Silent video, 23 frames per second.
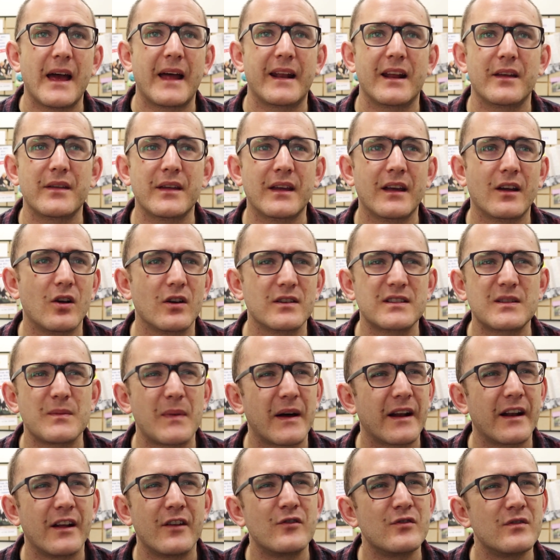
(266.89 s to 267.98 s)
and I think it cost
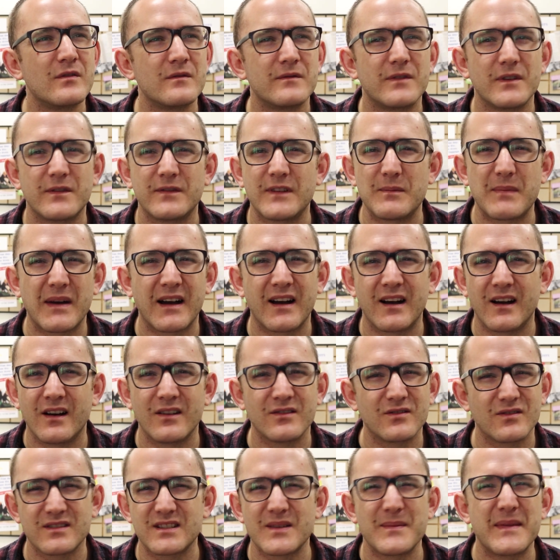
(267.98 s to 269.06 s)
about
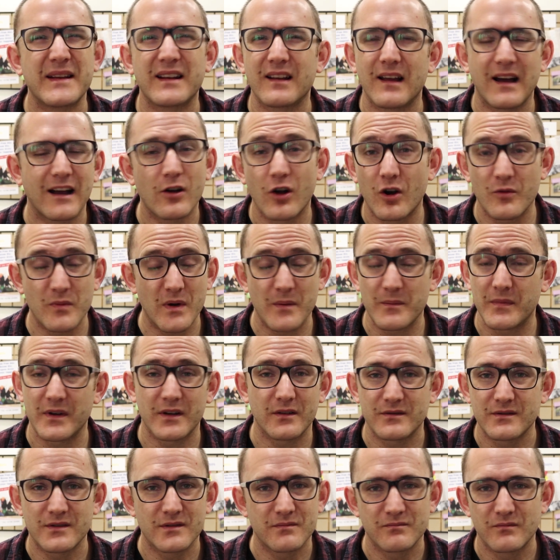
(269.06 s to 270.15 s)
£150 or something like, I can't remember,
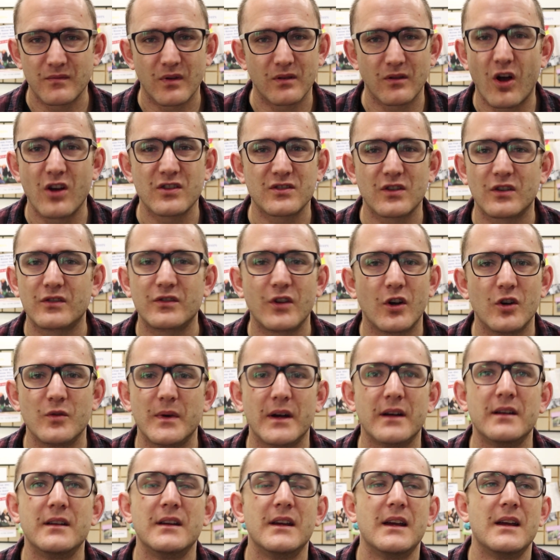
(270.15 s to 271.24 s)
it was last
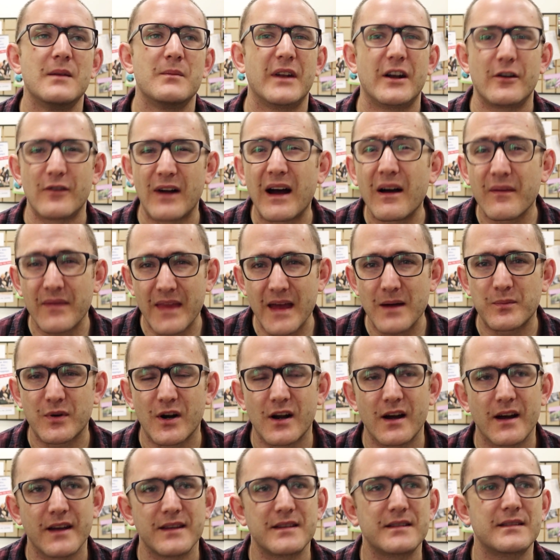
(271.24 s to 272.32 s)
October, but around that
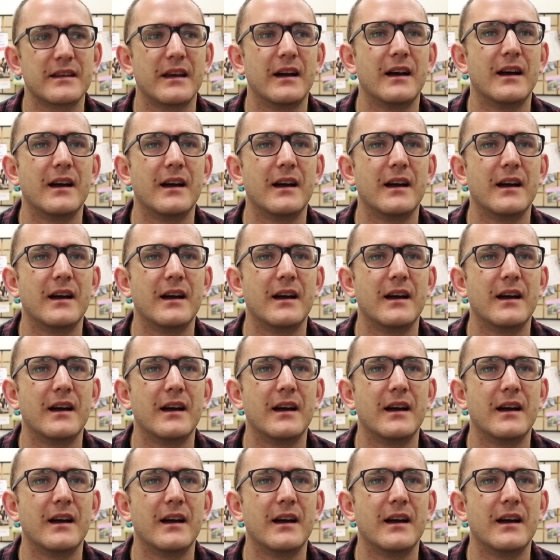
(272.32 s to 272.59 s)
price.